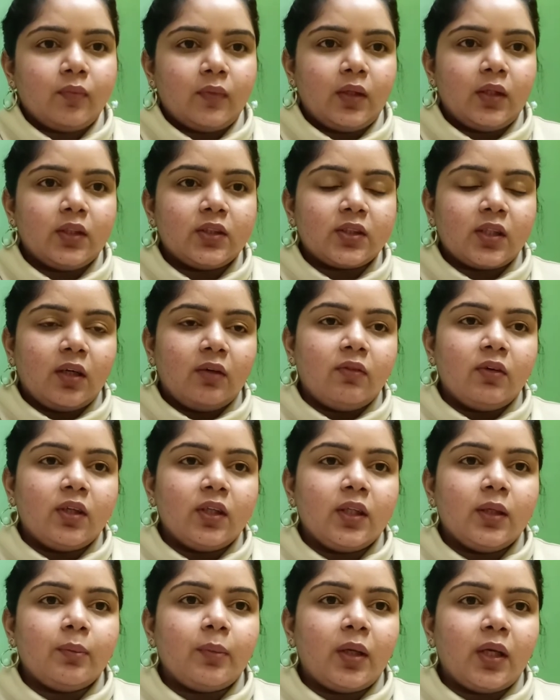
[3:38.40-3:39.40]
discovered
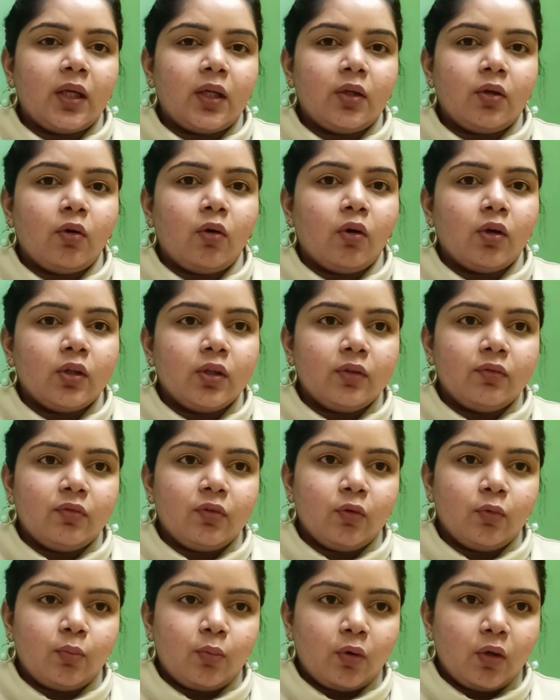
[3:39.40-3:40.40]
them and I ordered
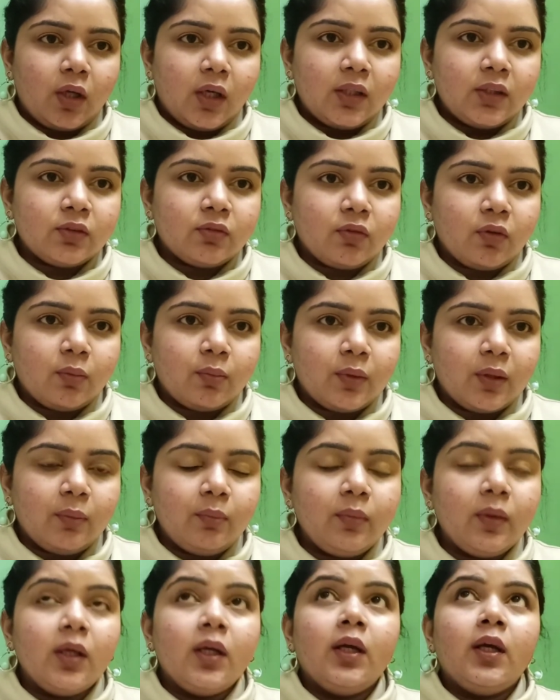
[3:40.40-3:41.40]
few products from them.
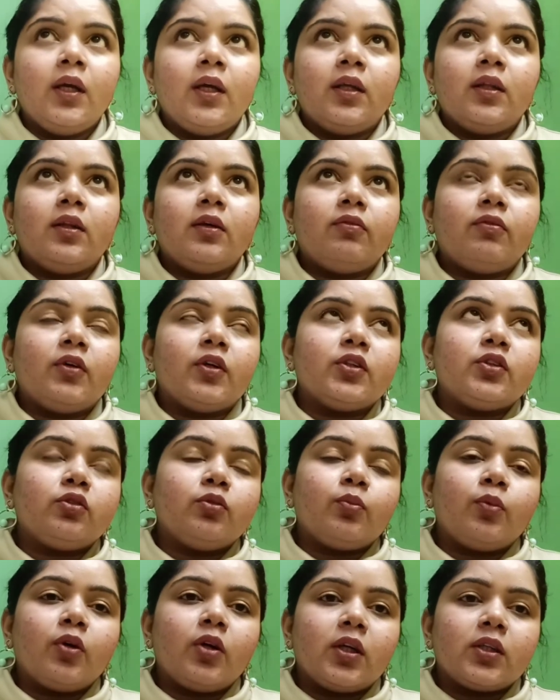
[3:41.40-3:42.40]
The first two
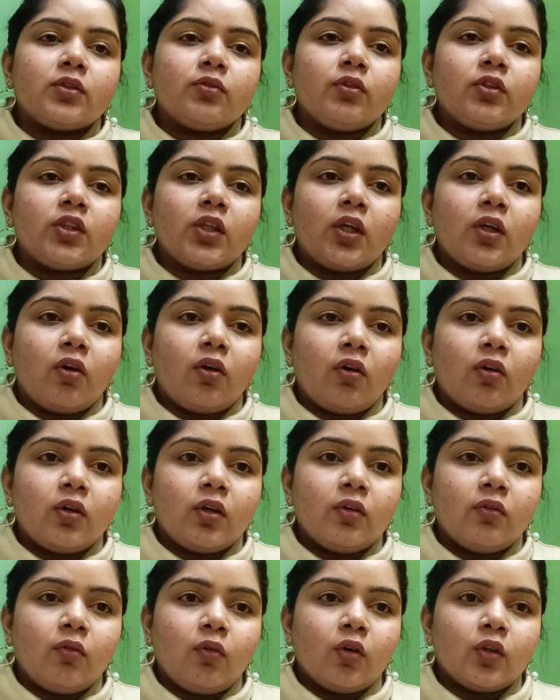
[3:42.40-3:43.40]
products which I
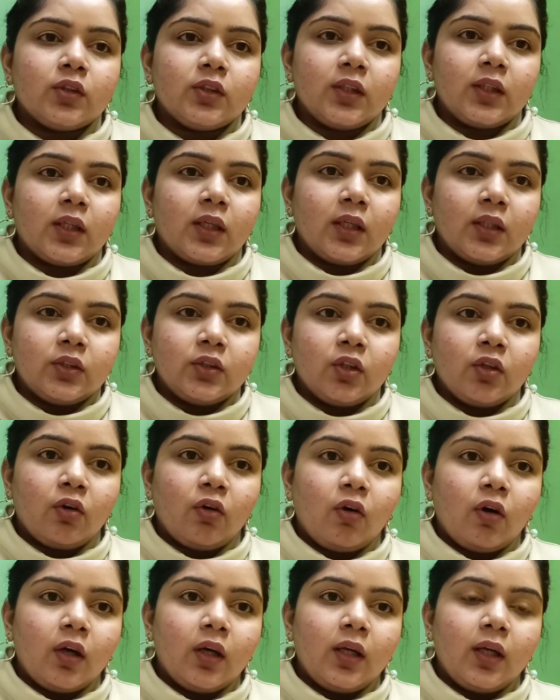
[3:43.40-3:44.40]
ordered was their cleansing
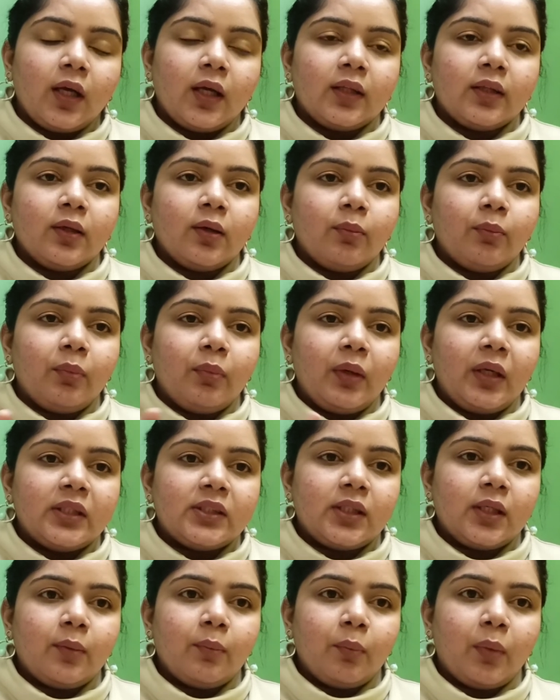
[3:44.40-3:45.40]
oil and the
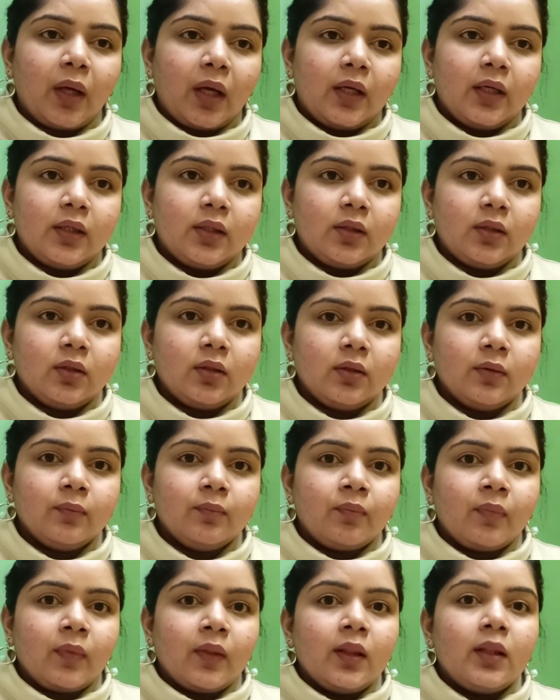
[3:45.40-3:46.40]
basic
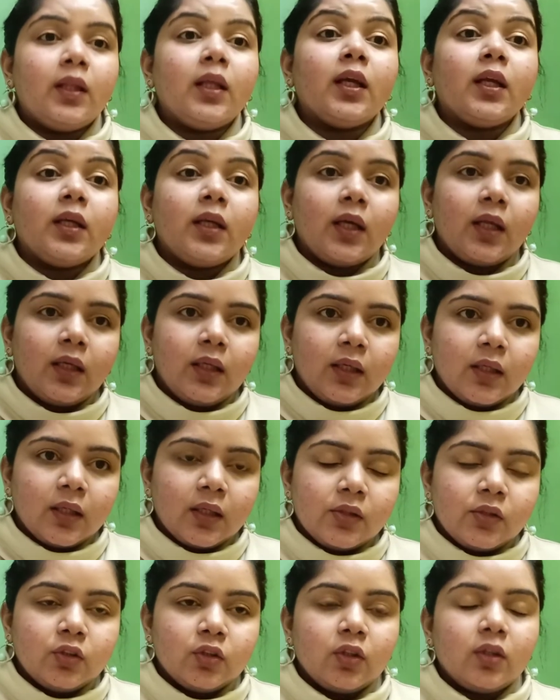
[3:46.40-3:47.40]
brightening daily
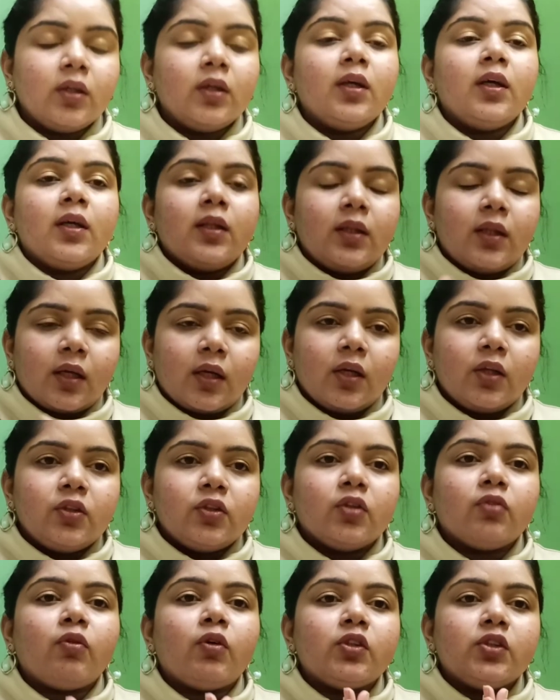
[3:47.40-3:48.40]
cleanser. The
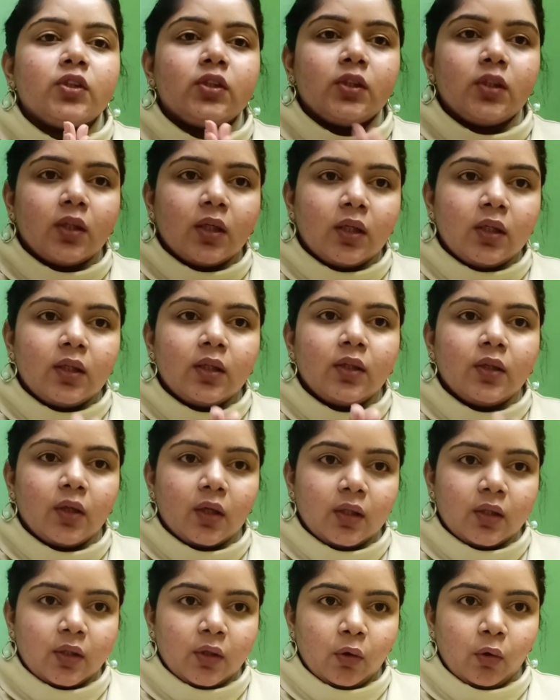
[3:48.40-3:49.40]
cleanser was
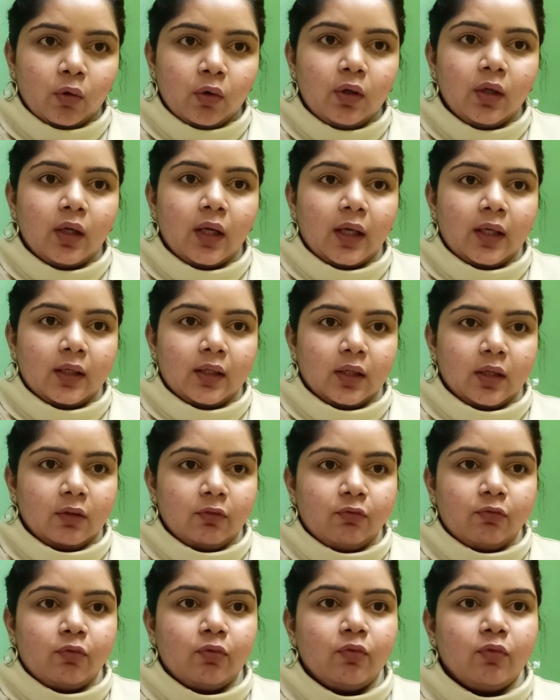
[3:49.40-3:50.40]
really good. Like,
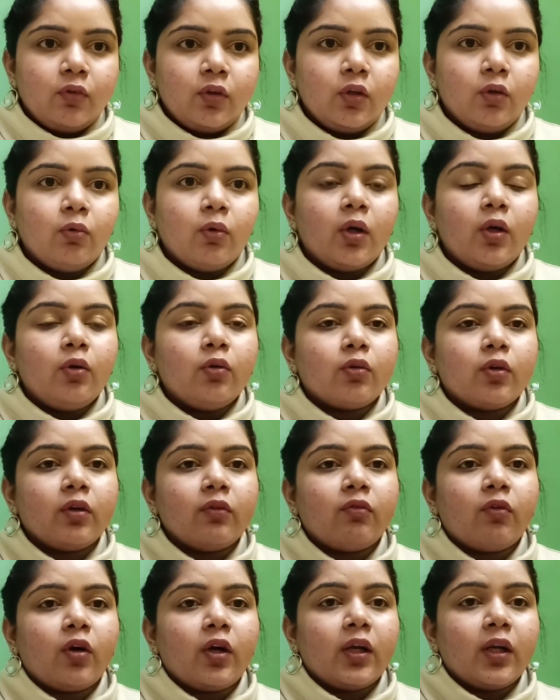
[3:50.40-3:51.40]
if you are looking
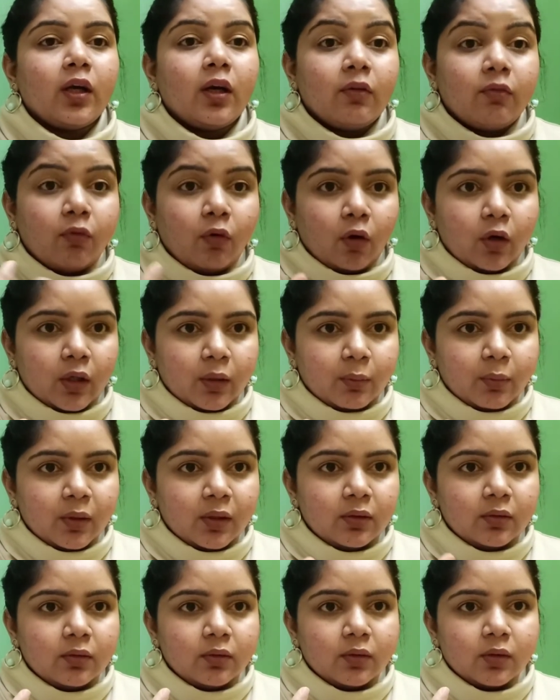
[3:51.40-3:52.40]
for an affordable
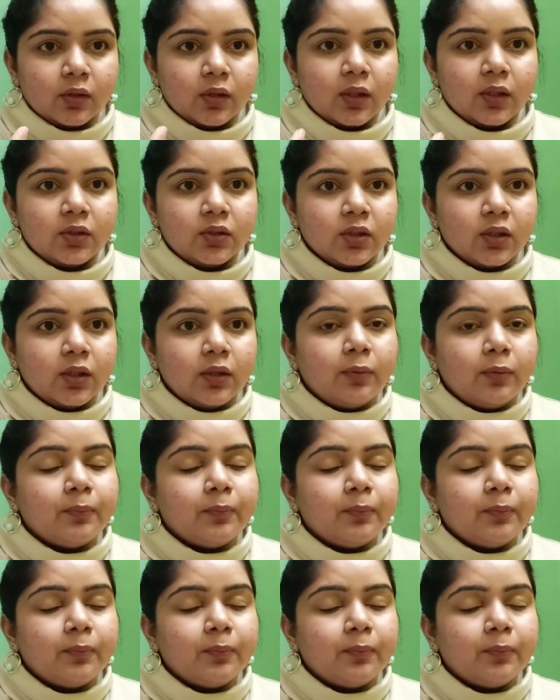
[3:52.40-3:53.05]
cleanser